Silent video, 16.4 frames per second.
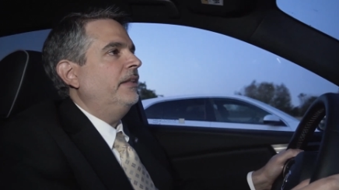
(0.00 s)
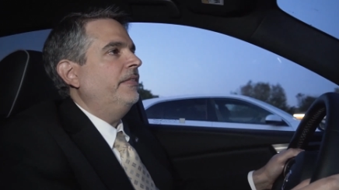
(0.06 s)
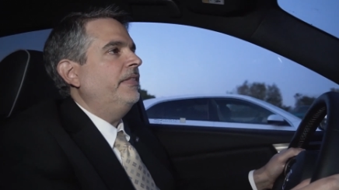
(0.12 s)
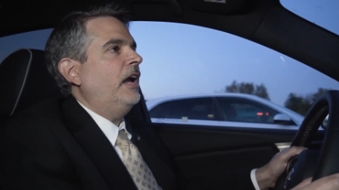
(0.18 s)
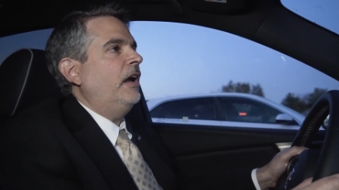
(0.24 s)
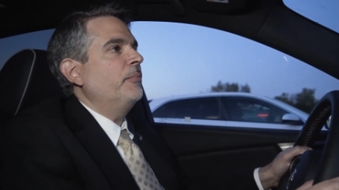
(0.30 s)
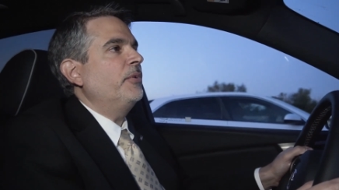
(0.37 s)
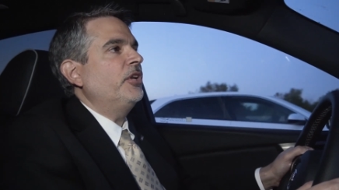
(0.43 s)

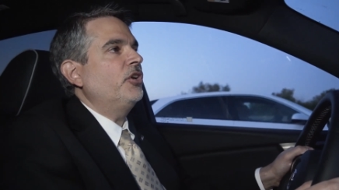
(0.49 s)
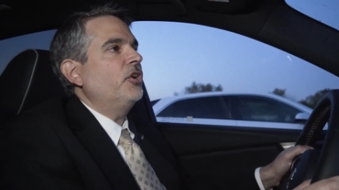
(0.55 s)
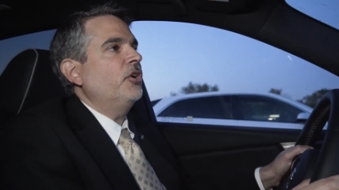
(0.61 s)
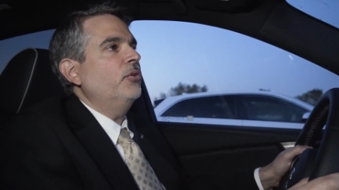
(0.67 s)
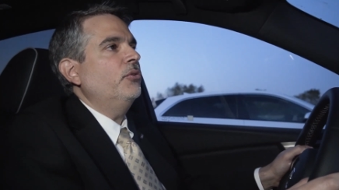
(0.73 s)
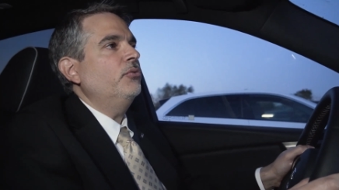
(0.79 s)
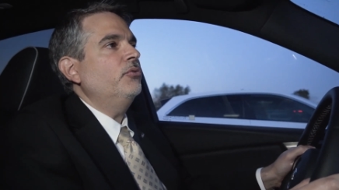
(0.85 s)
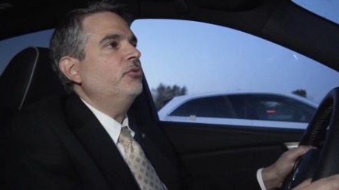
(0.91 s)
Now I'm gonna
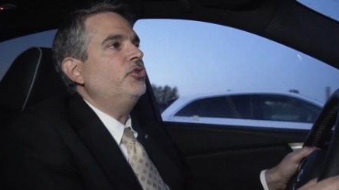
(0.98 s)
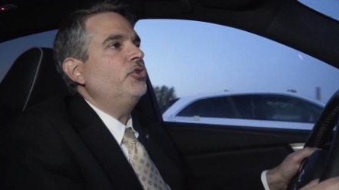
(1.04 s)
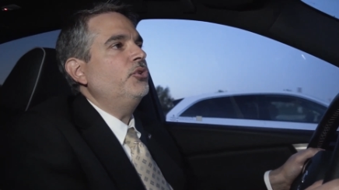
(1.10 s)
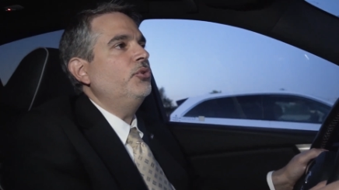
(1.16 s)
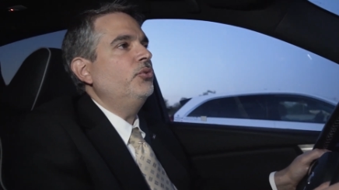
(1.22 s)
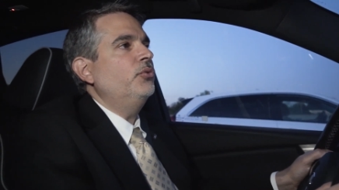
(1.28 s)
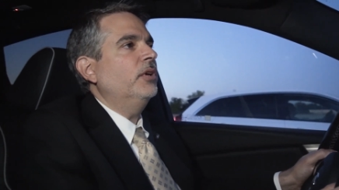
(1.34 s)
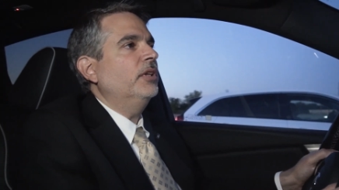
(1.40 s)
go
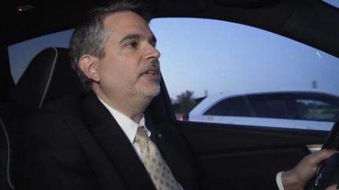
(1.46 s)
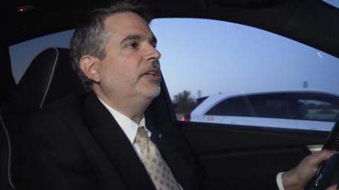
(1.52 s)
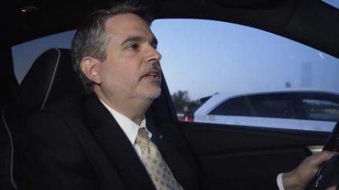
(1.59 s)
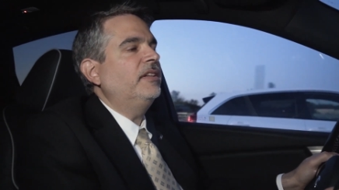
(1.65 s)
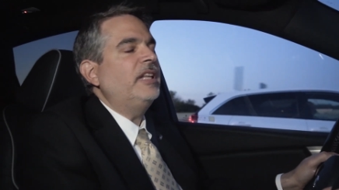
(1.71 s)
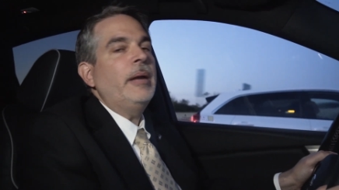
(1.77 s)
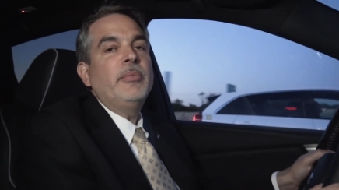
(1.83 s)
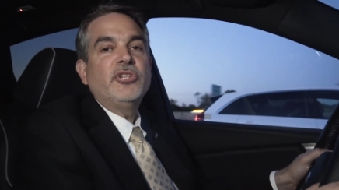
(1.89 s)
do a little
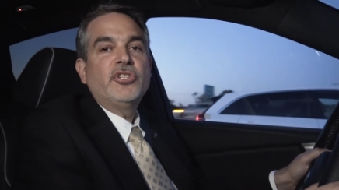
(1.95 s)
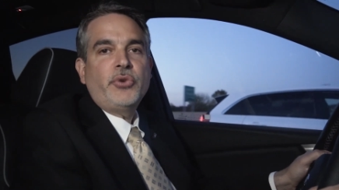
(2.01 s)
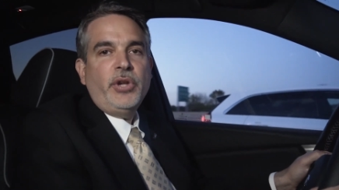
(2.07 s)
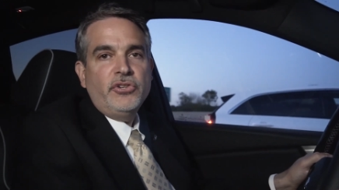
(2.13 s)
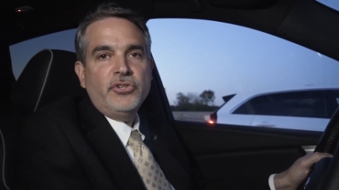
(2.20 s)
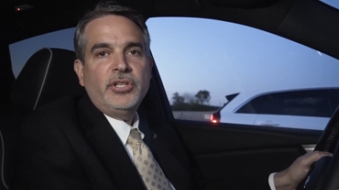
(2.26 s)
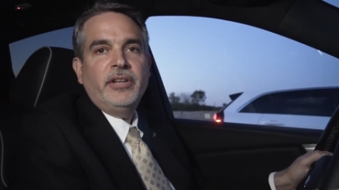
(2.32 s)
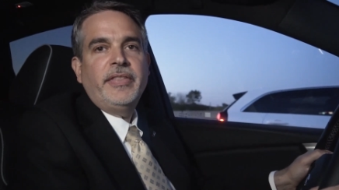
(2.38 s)

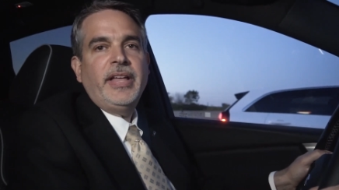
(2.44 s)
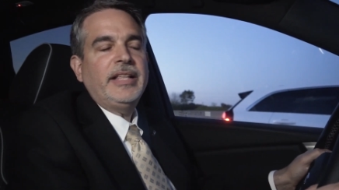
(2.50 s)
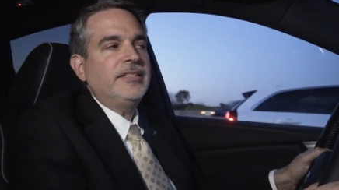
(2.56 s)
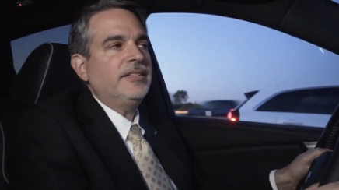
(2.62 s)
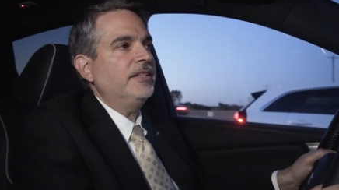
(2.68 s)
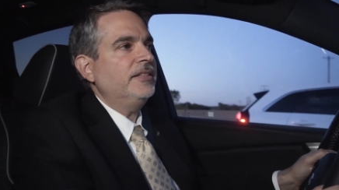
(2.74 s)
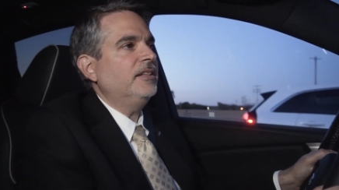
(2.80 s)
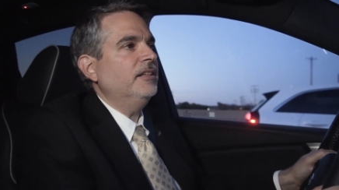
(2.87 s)
demonstration of that
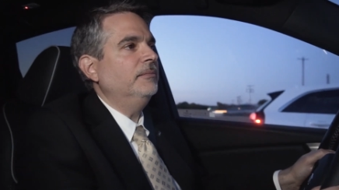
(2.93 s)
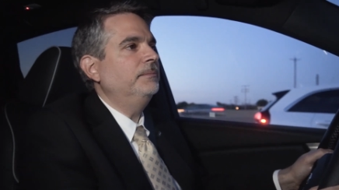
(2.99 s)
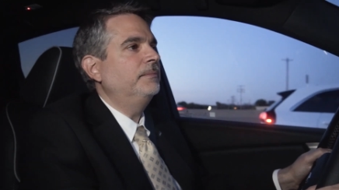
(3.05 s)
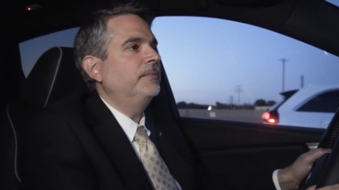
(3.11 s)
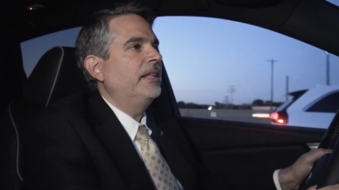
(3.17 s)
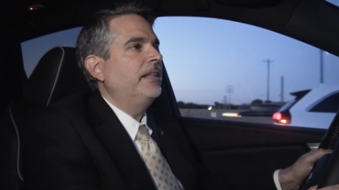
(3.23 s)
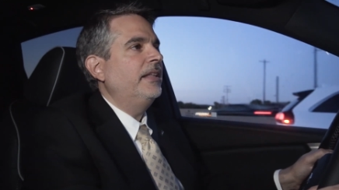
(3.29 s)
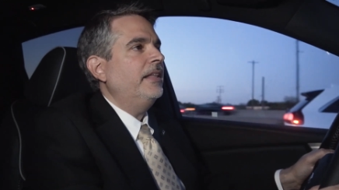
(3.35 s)
system,
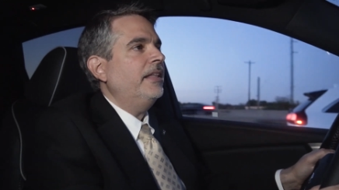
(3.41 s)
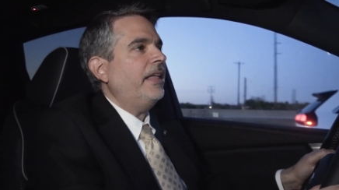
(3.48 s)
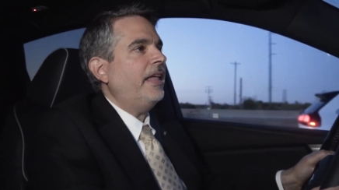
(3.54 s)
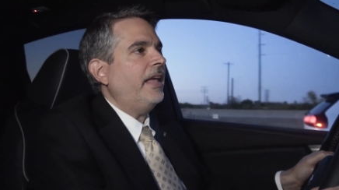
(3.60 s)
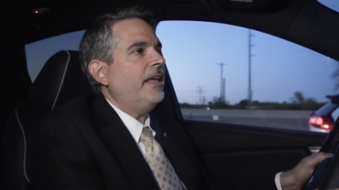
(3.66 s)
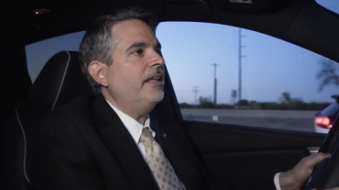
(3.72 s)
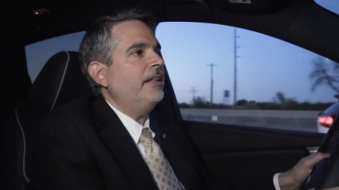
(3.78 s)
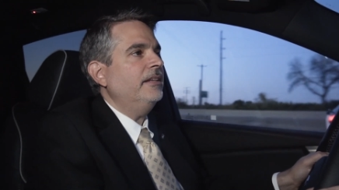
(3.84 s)

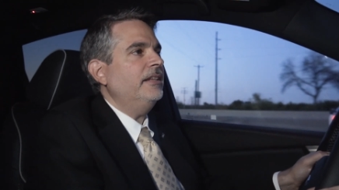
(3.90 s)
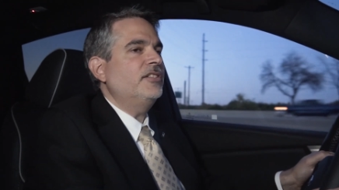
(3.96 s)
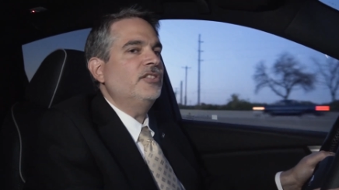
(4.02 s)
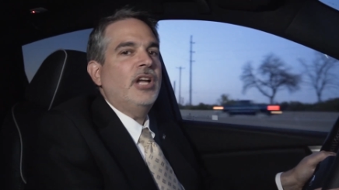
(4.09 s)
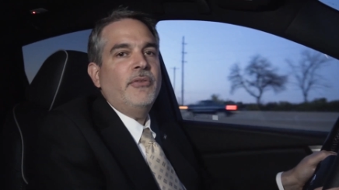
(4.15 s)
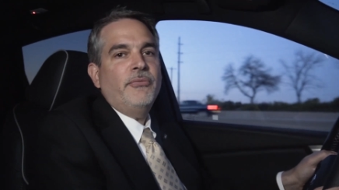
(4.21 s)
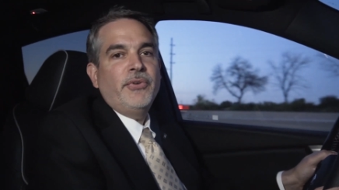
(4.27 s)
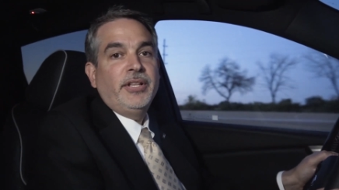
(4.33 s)
and it's
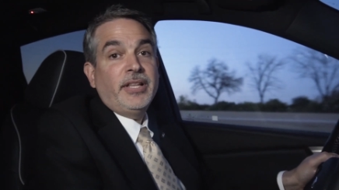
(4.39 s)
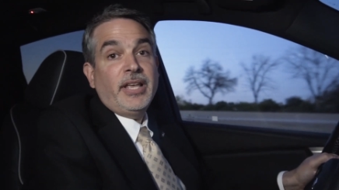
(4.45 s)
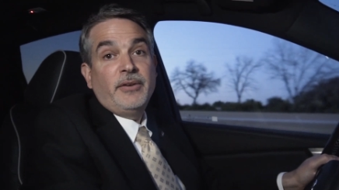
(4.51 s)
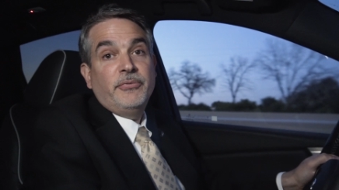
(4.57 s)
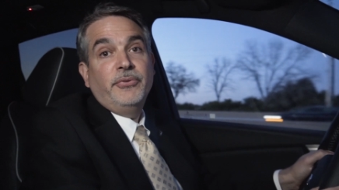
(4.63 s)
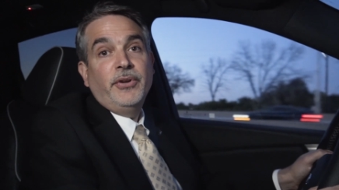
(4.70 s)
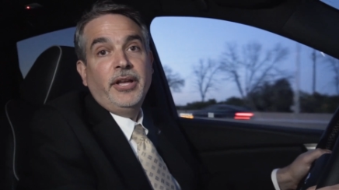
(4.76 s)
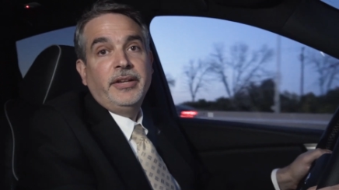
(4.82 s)
often a lot
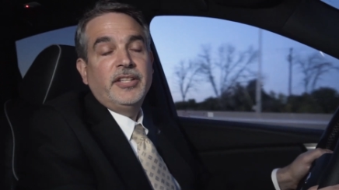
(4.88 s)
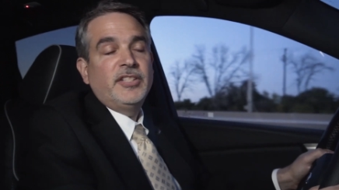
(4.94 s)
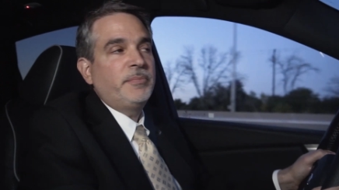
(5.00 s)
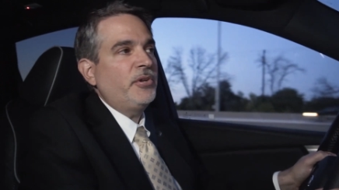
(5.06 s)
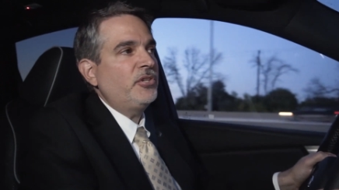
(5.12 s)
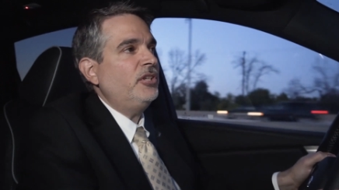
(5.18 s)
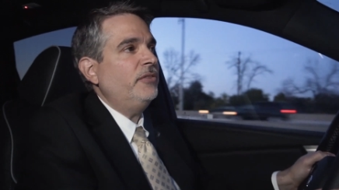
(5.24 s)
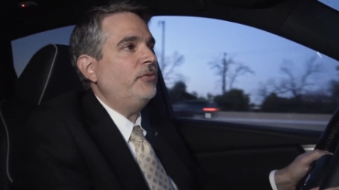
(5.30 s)
of fun,
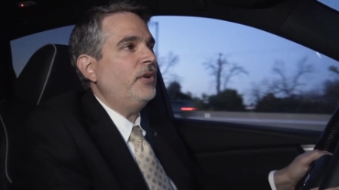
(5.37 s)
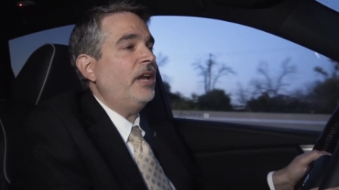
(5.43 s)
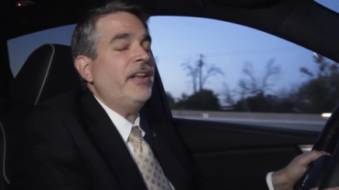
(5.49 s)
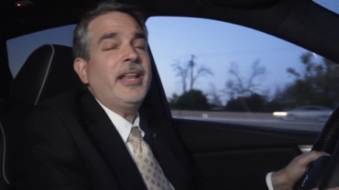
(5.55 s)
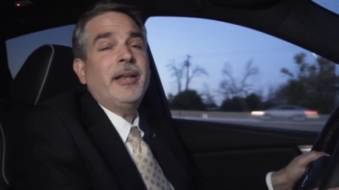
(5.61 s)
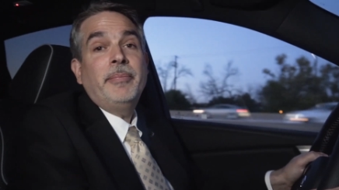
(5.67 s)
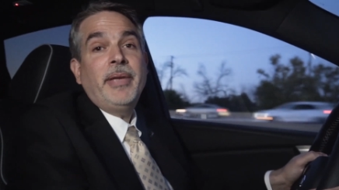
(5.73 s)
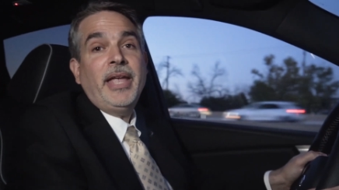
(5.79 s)
especially if you
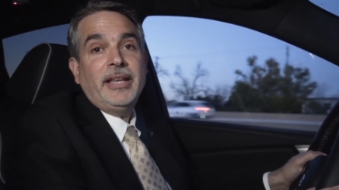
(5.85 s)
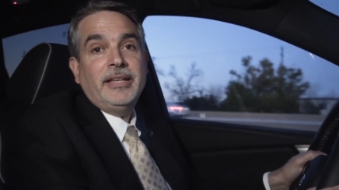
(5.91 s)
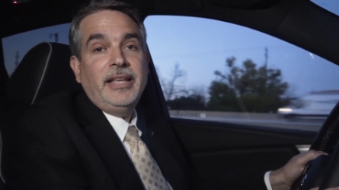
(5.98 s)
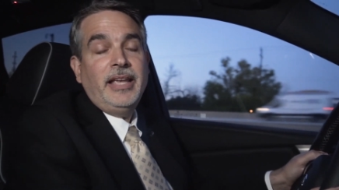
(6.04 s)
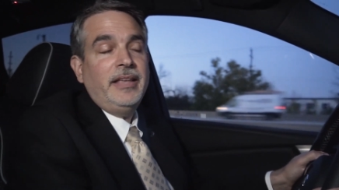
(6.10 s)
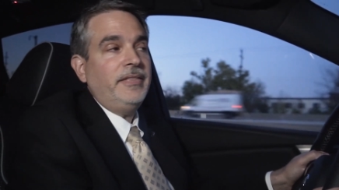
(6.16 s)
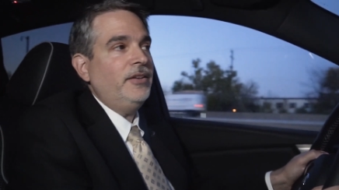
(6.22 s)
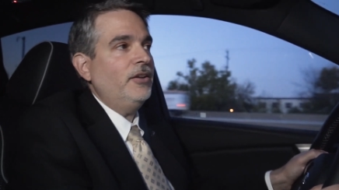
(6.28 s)
had a bad
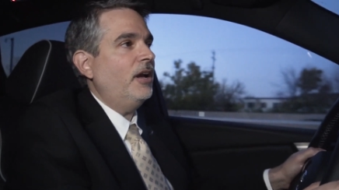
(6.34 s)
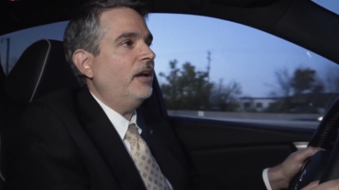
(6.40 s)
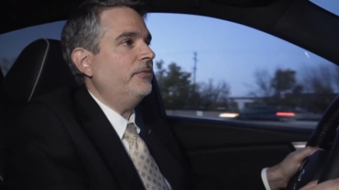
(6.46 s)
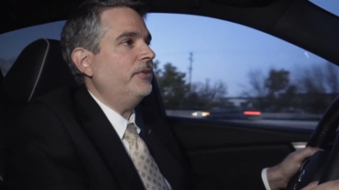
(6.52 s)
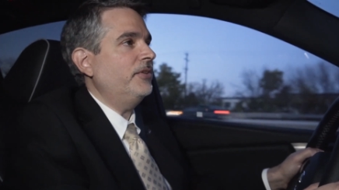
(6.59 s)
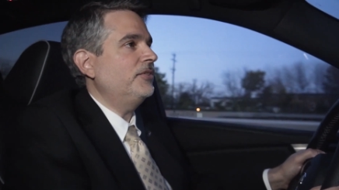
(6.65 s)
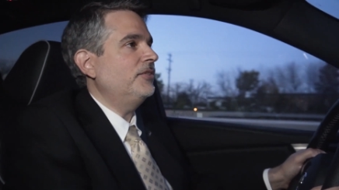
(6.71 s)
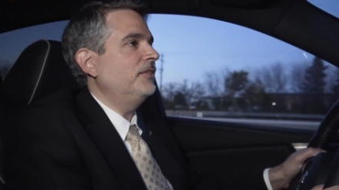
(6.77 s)
day at the
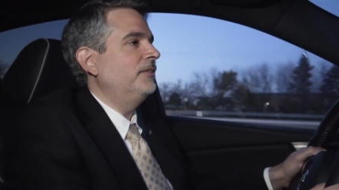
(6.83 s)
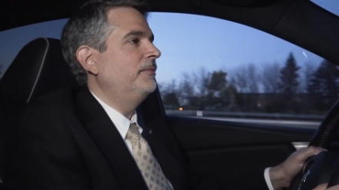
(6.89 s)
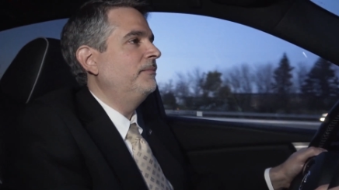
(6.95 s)
office.